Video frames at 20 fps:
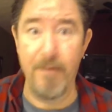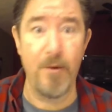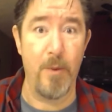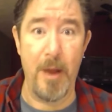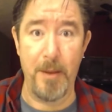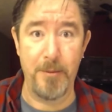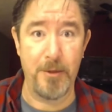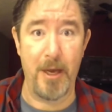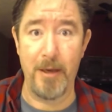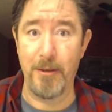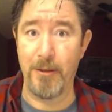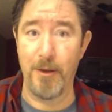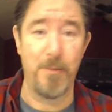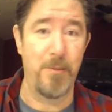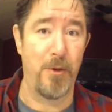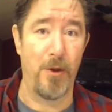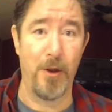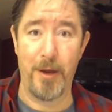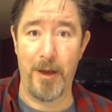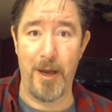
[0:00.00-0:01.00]
a website, they'll
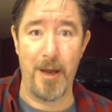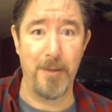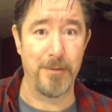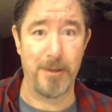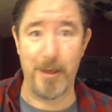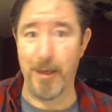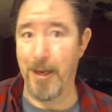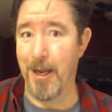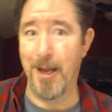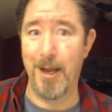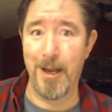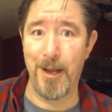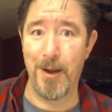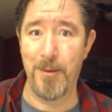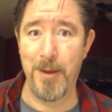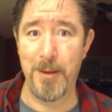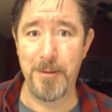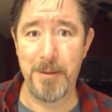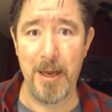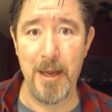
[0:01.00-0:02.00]
pull it up and say, yeah, I got a
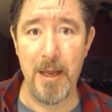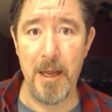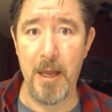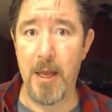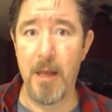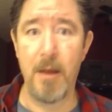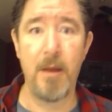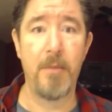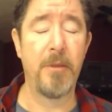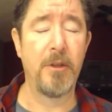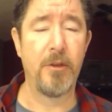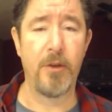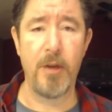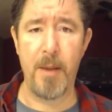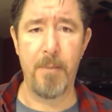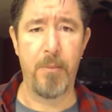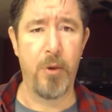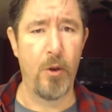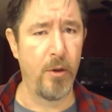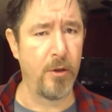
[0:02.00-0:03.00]
website, but they're
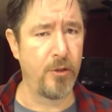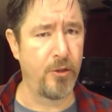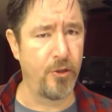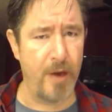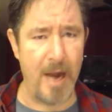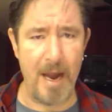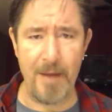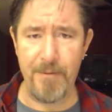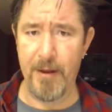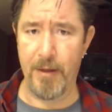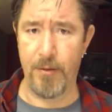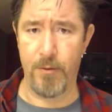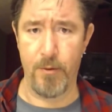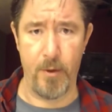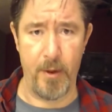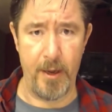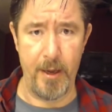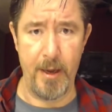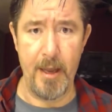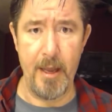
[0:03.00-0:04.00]
not pulling traffic
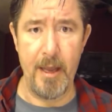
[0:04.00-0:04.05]
through it.